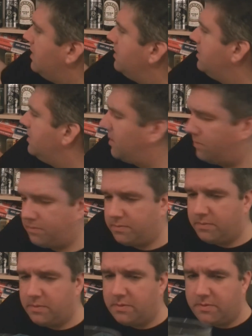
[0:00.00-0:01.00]
So,
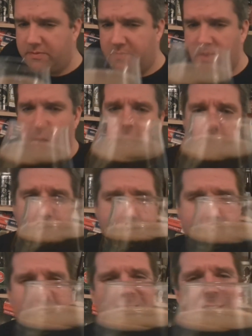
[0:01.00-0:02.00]

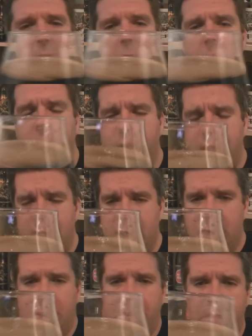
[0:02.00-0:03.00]
fizzed out of the
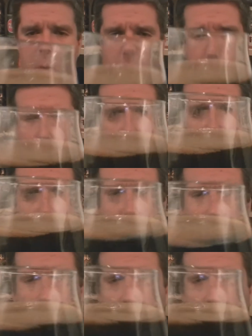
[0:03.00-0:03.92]
bottle a little bit.